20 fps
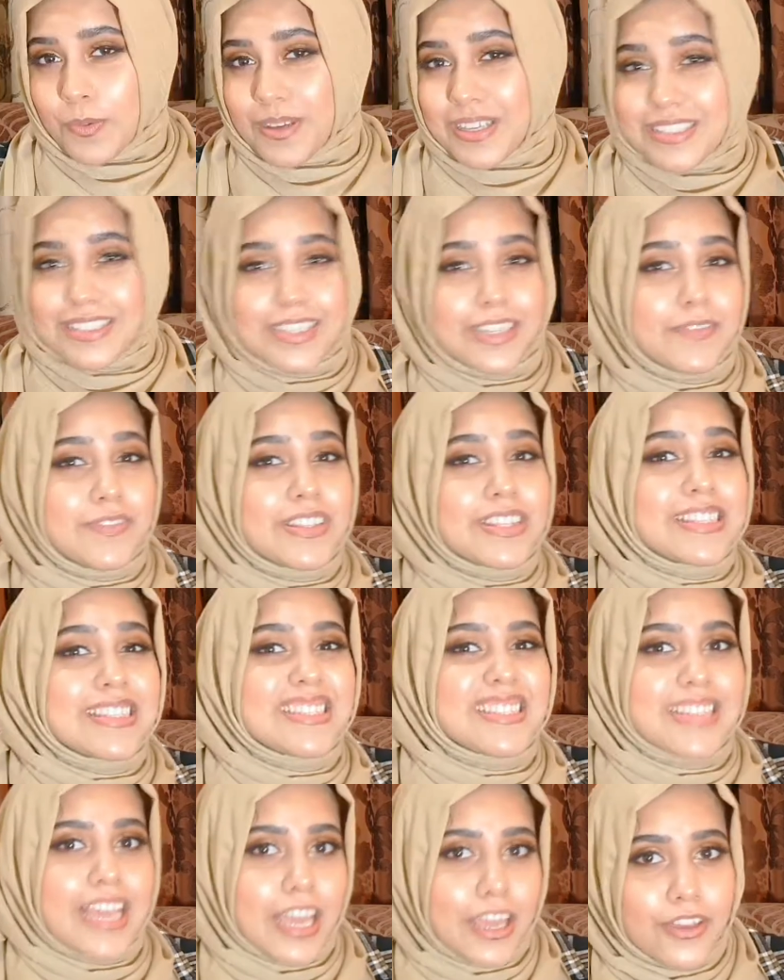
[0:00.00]
Is it even
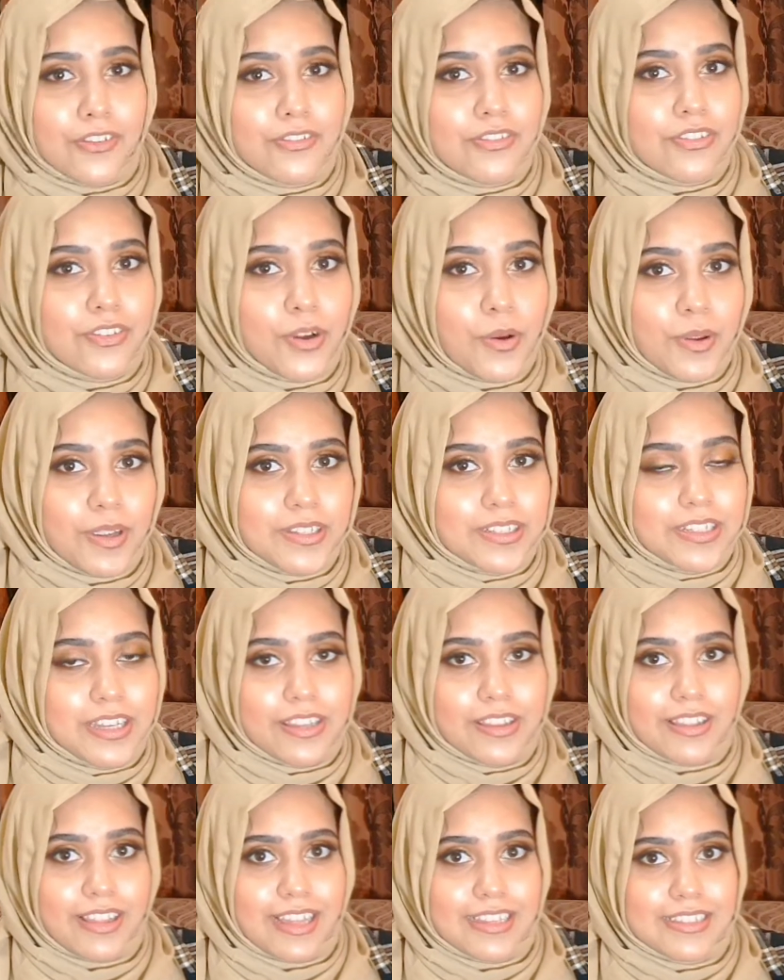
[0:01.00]
safe going to
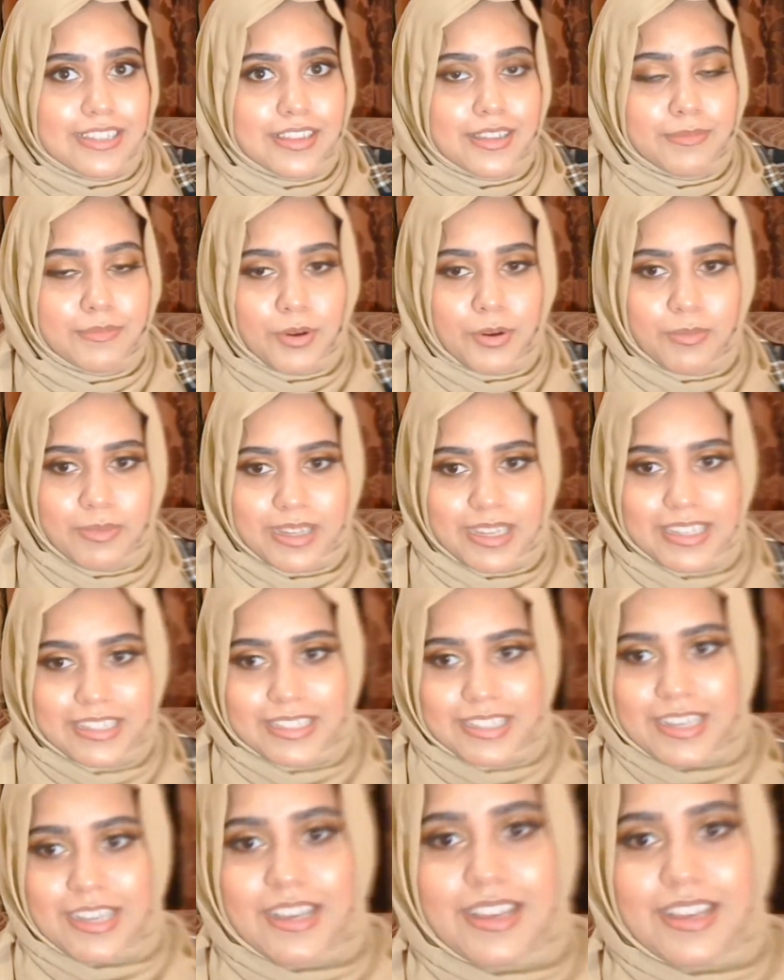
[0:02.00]
Netherlands at the moment?